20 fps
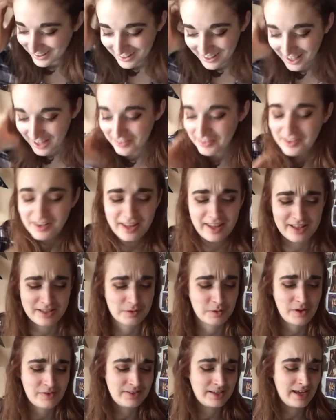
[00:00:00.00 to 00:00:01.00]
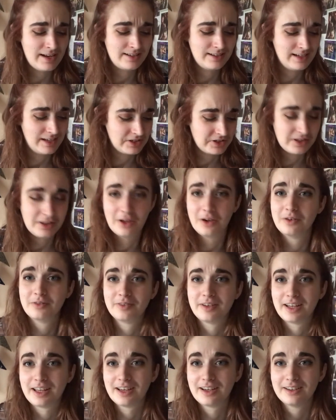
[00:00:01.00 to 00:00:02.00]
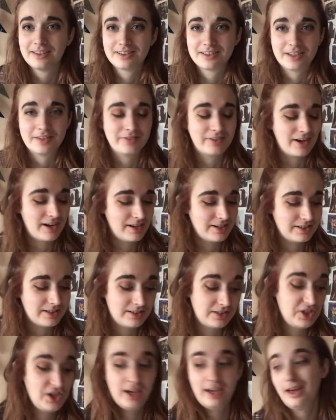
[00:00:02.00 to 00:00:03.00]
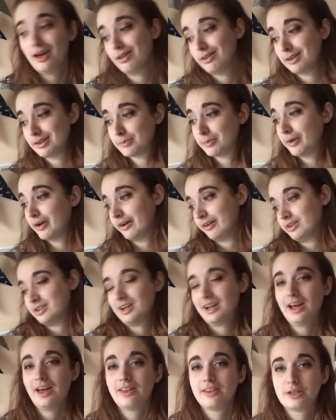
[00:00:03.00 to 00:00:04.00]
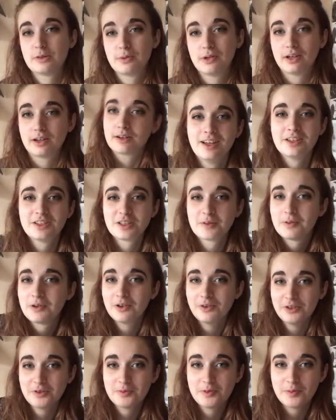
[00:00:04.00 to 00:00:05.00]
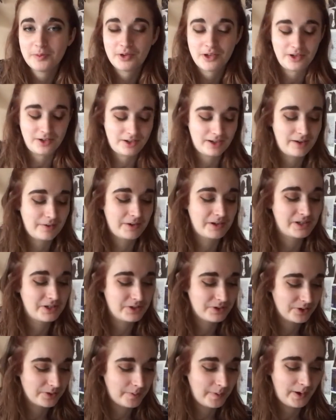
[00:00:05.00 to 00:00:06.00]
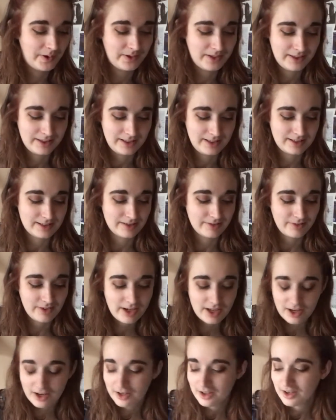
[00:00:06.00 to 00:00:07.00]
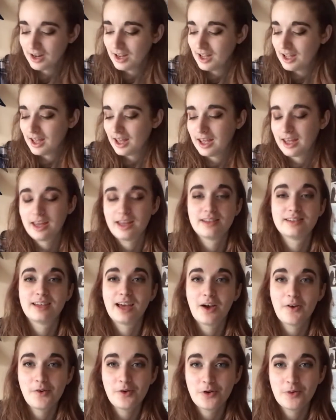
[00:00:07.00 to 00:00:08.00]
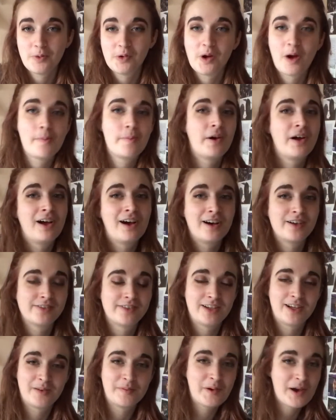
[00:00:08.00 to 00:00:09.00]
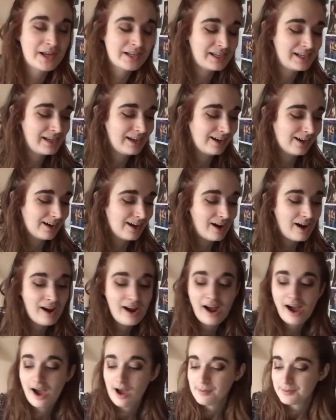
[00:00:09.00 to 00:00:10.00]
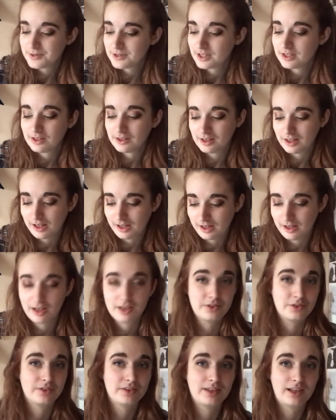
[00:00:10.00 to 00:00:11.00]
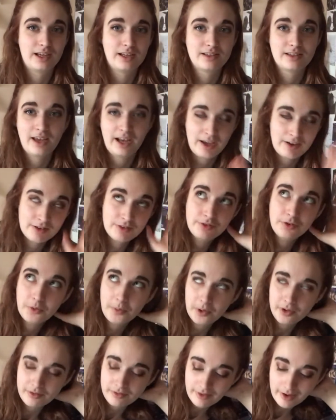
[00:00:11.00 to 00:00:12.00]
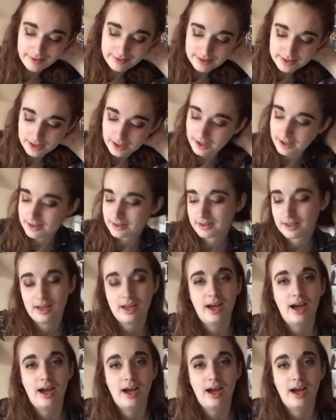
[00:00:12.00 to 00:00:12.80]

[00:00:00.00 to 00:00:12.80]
I feel like that's what I've said literally the whole video so far. Just check out this book, check out this book. So the penultimate book I'm going to talk about in this video is How It All Blew Up by Arvin Almadi. I absolutely adored this. I gave it 4.5 stars.